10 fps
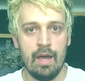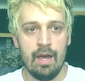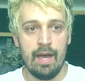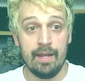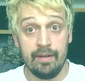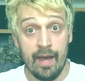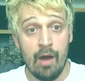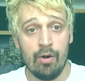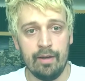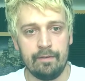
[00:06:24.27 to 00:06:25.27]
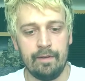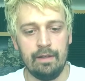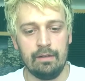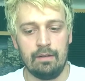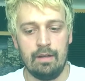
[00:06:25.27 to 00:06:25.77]
And now I
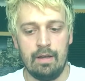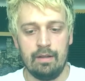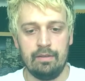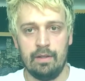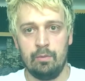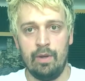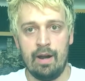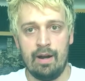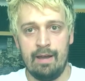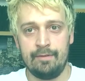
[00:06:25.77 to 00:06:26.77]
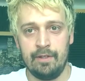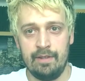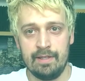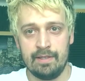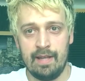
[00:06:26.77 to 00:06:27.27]
feel that we are after
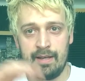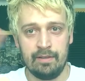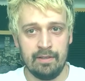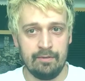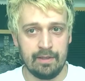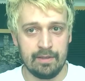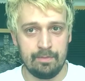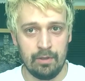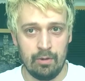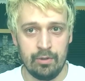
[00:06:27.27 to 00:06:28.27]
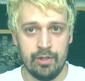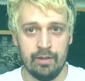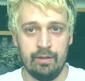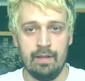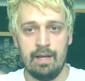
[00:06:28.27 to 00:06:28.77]
this negative explosion,
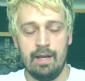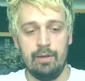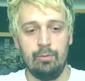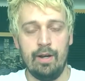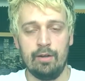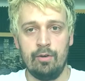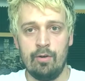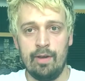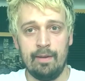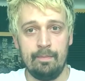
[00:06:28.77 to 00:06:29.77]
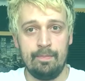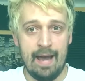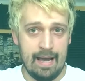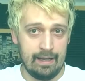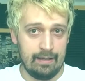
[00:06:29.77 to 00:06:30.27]
and we are going
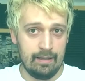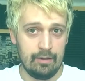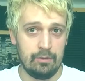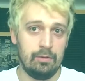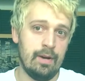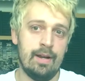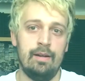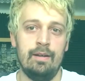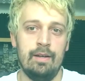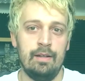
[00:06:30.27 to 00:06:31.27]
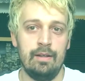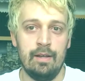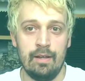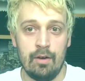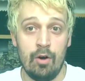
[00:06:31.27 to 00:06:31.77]
back
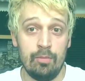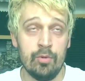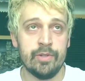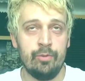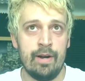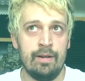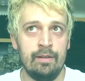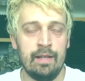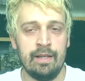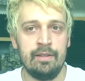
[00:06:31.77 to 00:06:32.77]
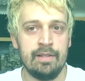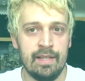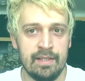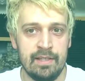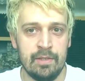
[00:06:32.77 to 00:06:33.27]
almost where like the
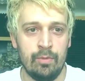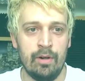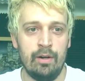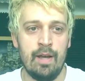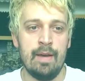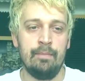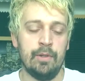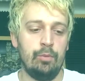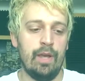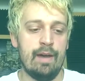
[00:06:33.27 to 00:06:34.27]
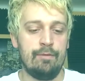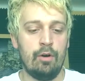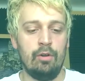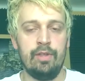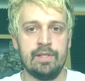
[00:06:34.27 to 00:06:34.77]
60s were, but we have
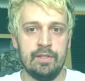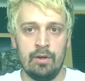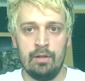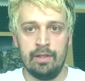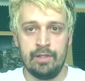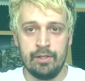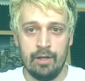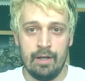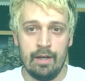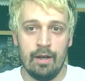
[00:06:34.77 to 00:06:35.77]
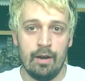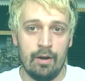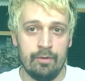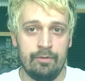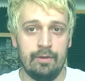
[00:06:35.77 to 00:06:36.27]
all this knowledge of